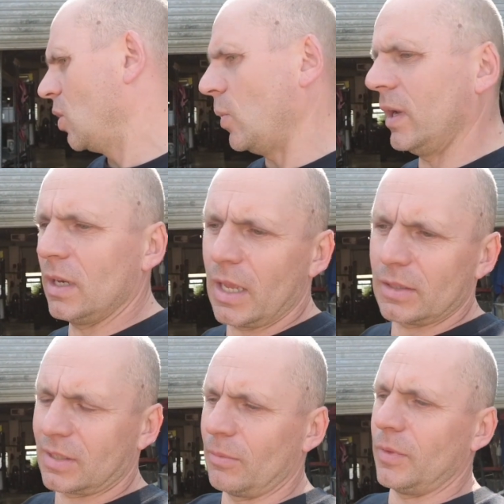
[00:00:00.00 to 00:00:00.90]
we're going to get
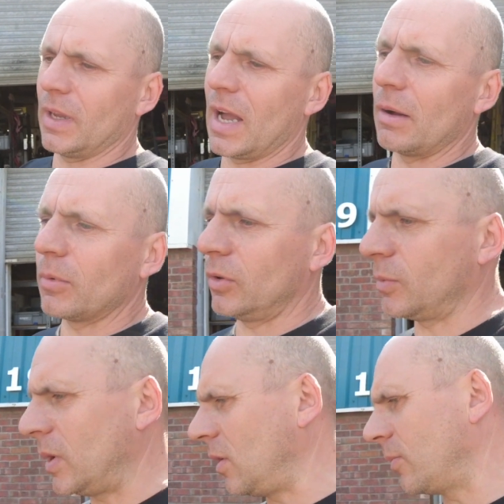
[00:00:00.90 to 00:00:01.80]
something up, because
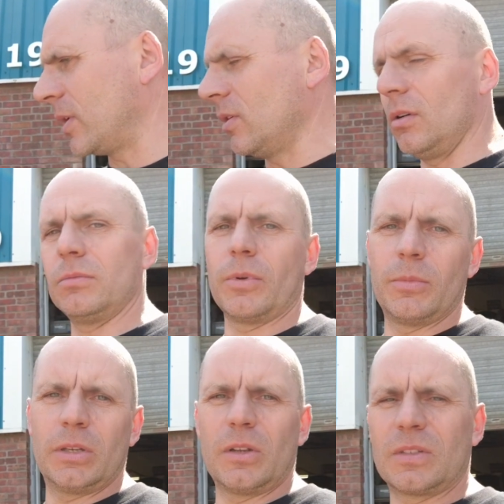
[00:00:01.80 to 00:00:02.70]
we're not when
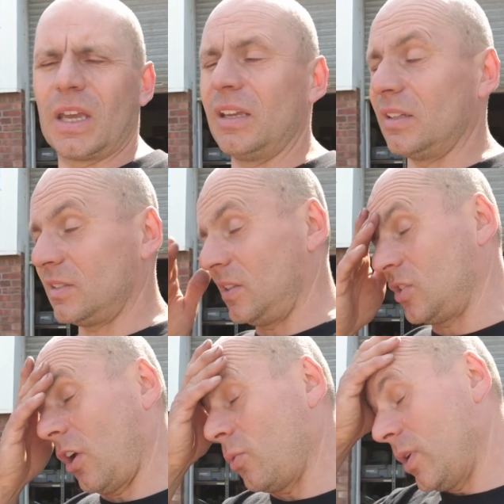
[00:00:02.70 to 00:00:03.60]
we take it to the
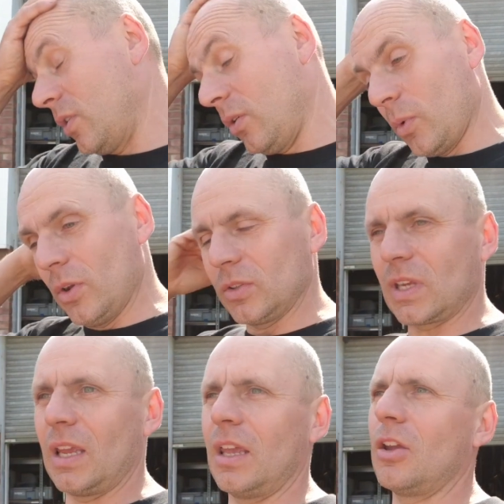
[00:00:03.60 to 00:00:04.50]
show, we're not
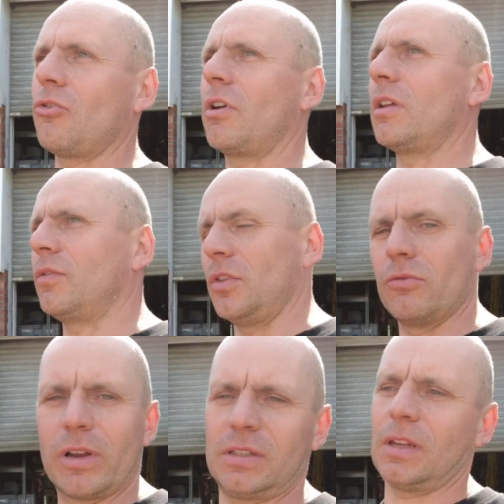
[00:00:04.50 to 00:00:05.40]
taking credit for the
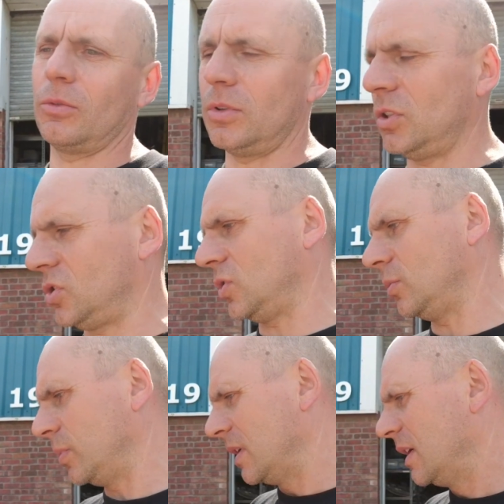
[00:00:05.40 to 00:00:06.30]
resto on this job.
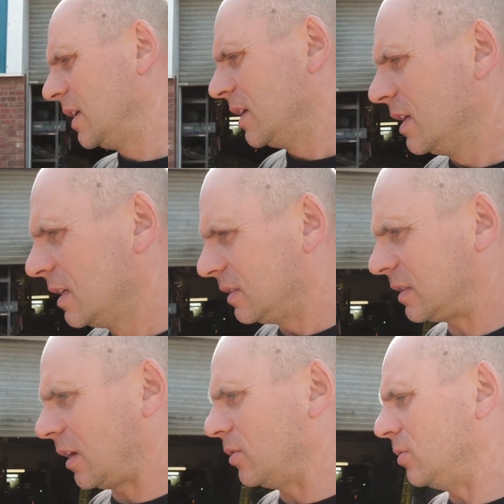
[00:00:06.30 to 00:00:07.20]

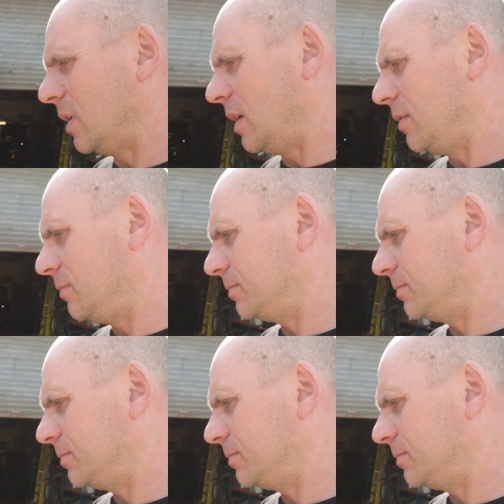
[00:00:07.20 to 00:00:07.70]
So